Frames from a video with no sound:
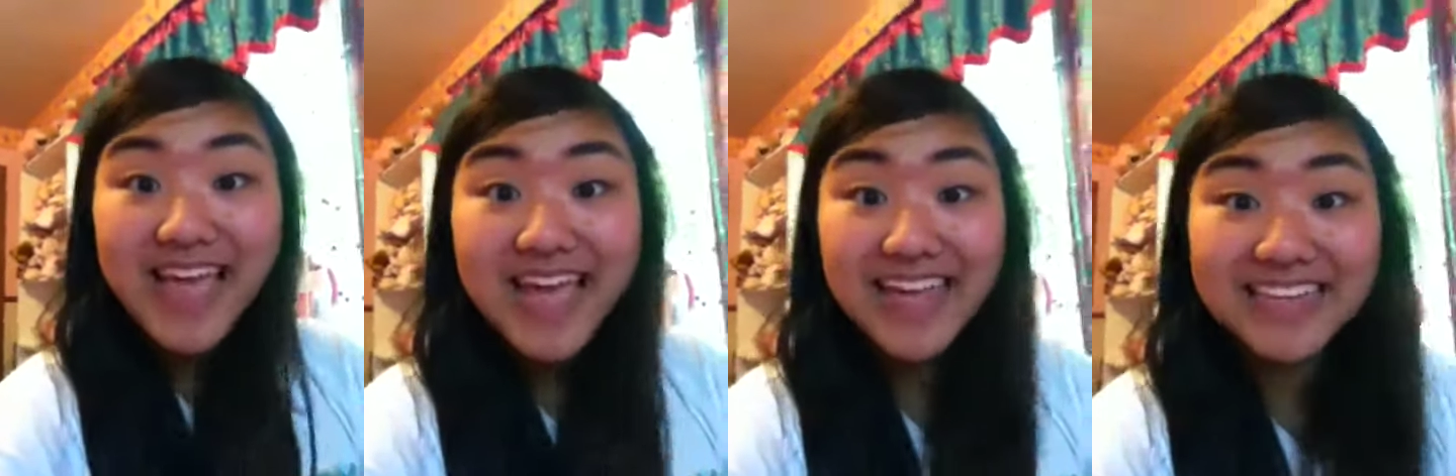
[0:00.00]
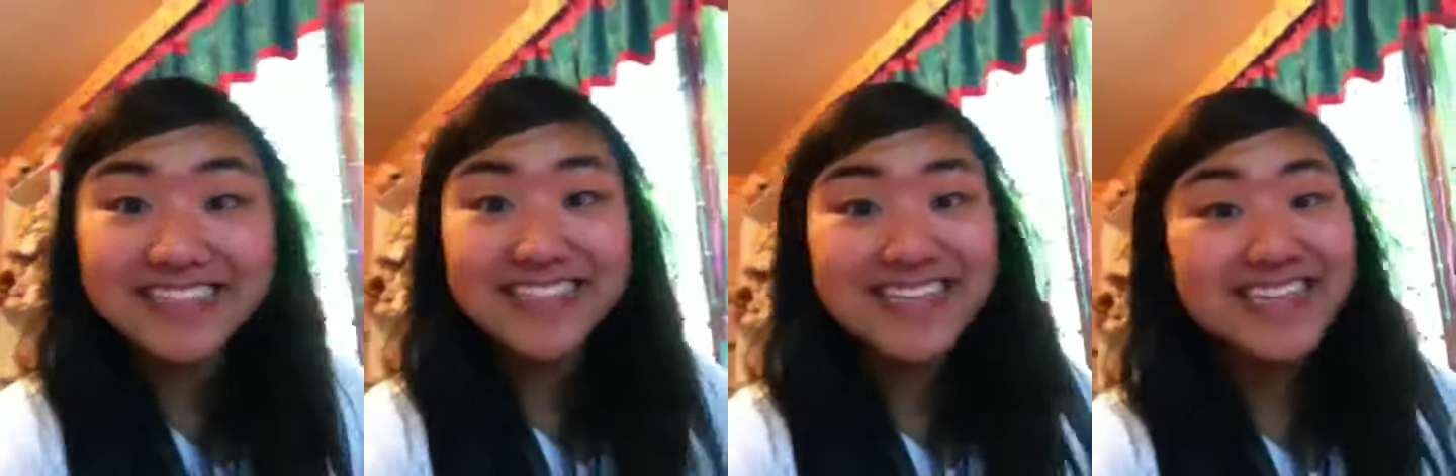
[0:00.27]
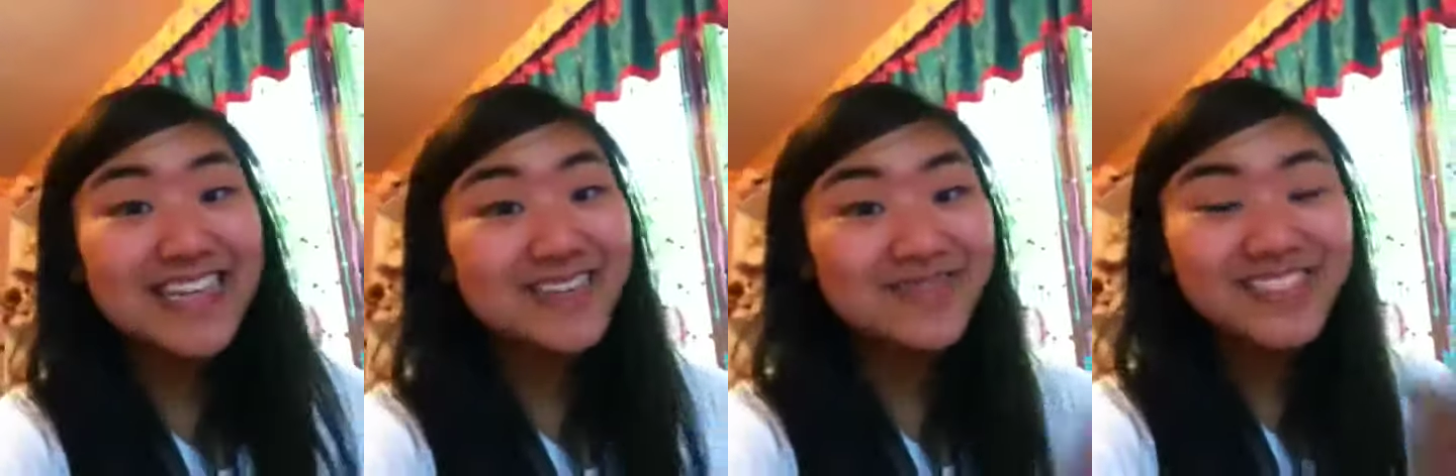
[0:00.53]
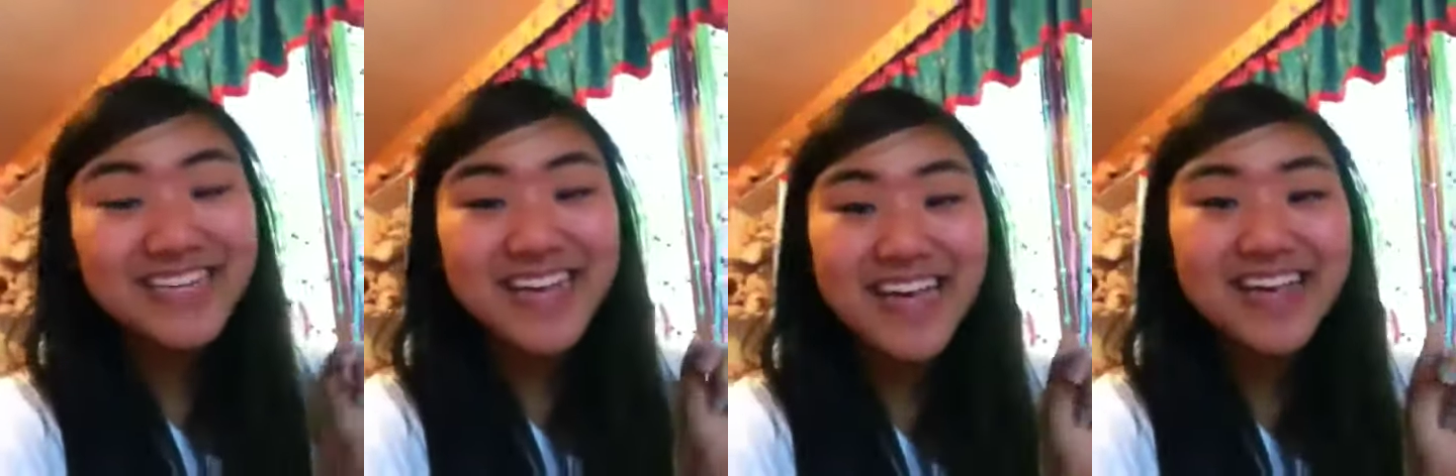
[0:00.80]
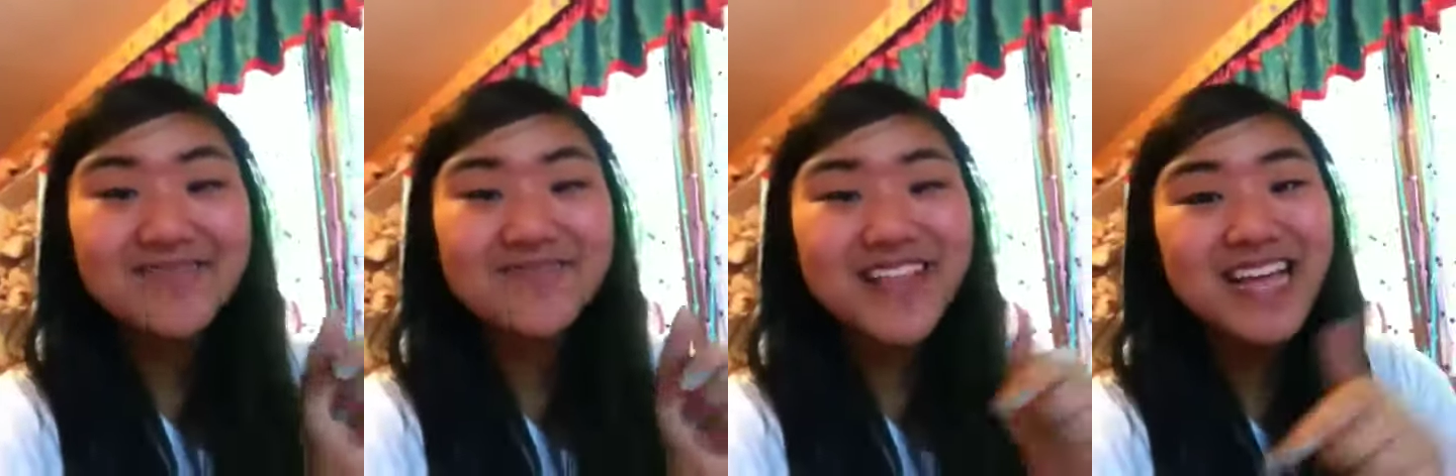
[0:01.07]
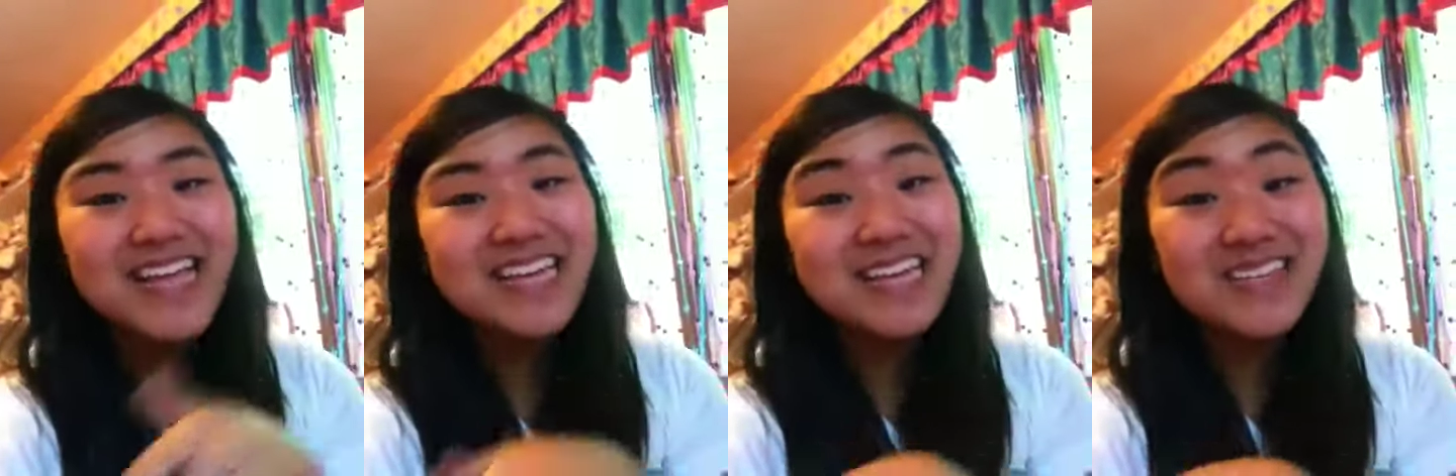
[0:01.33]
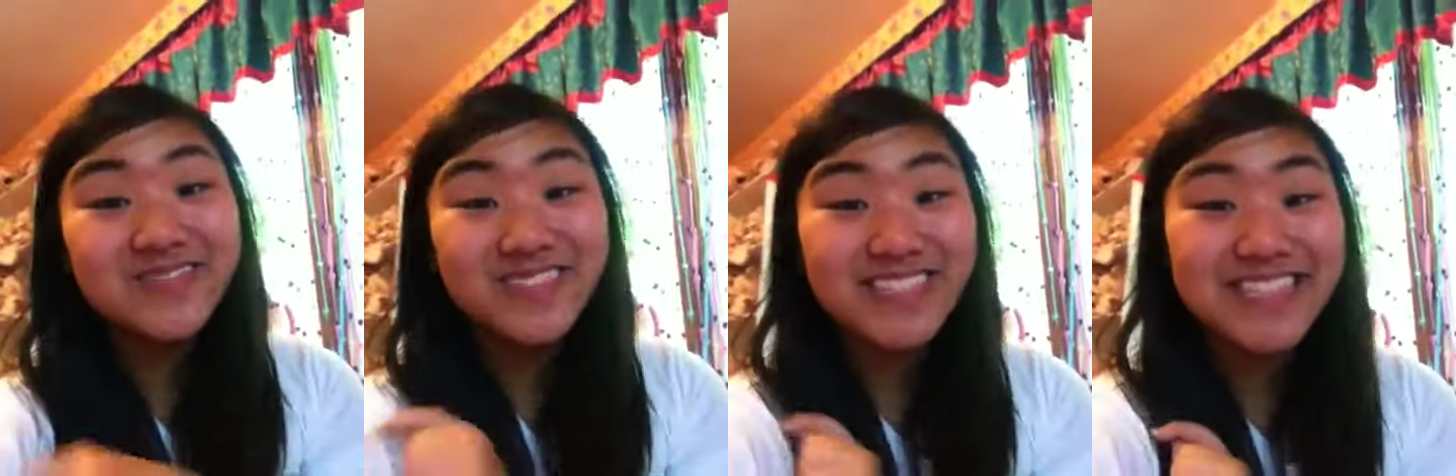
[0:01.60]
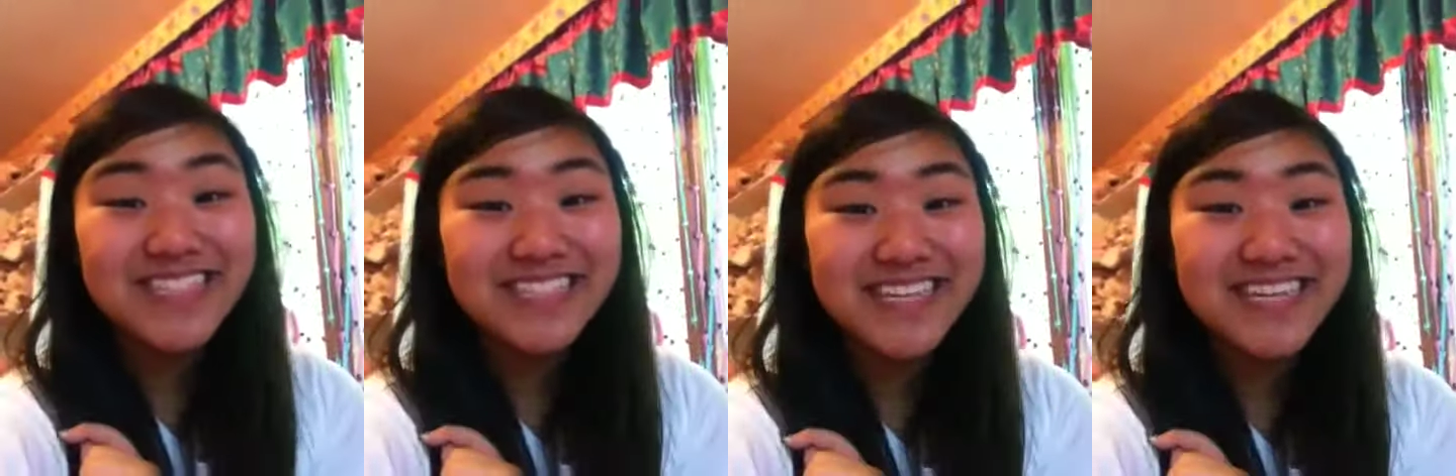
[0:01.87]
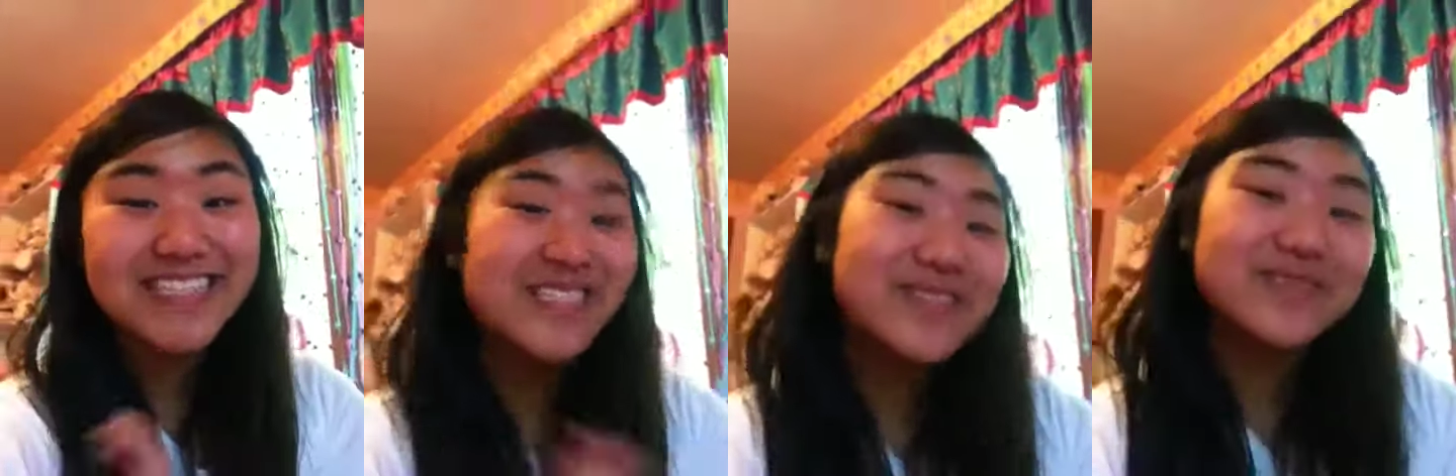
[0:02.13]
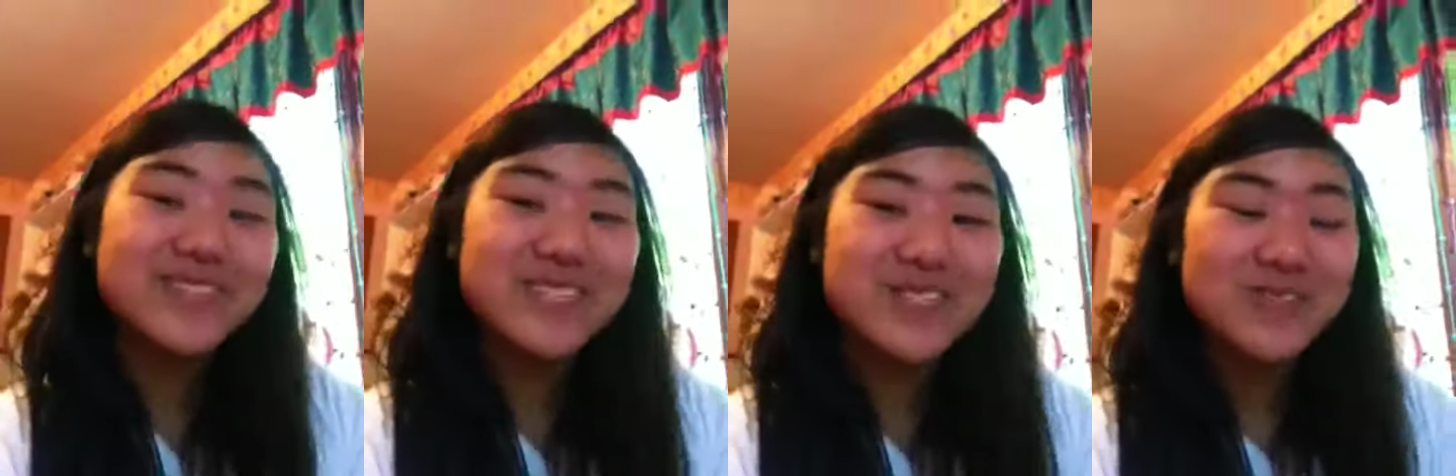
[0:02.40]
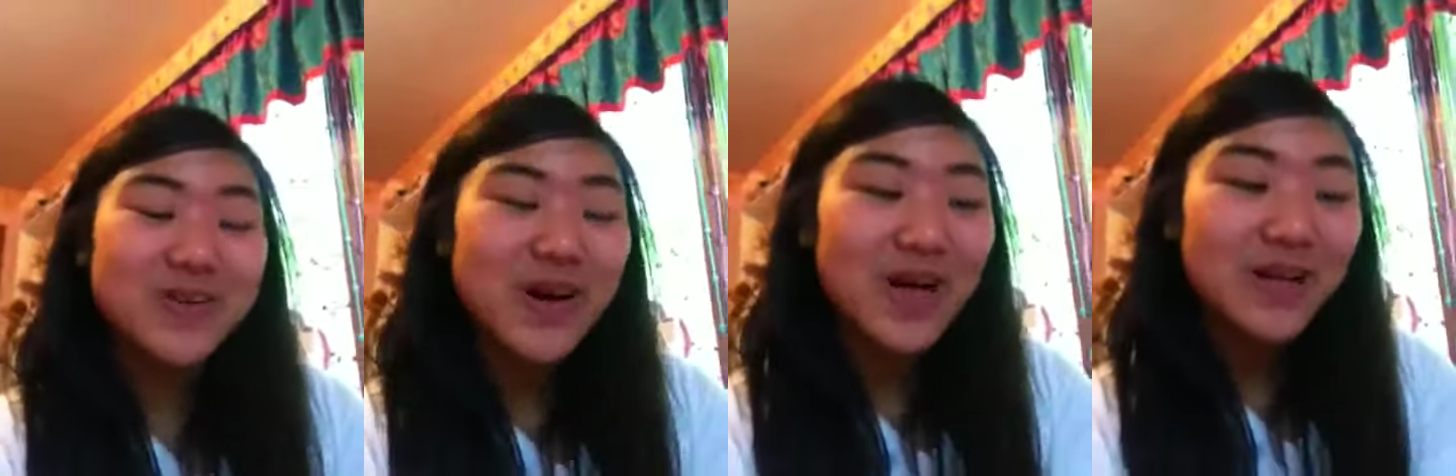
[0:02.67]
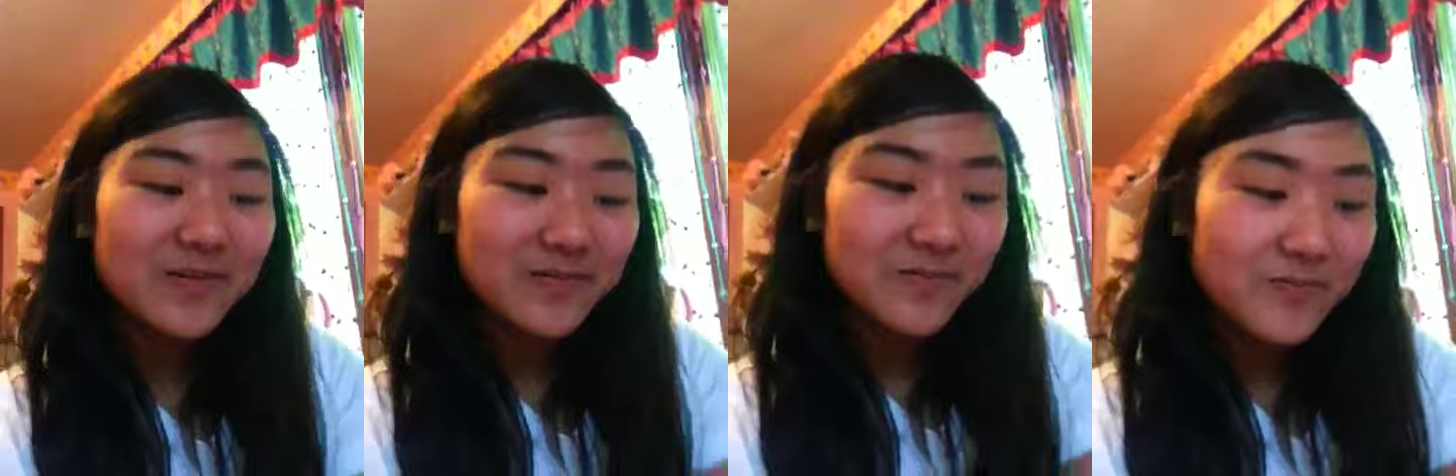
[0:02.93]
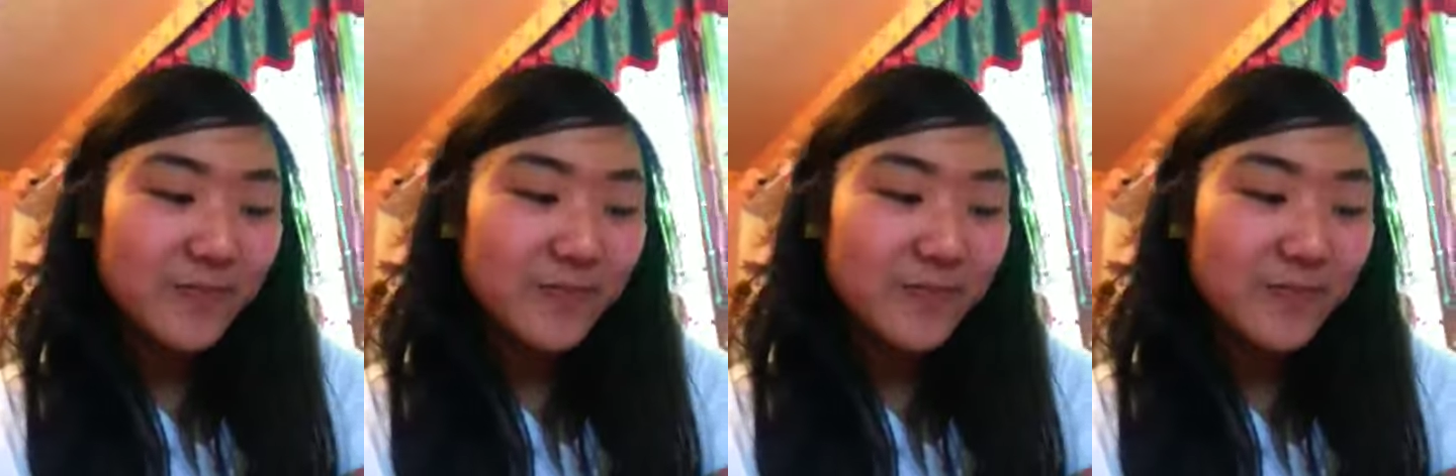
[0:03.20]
and they came today, and I'm really excited, so I'm gonna do a haul.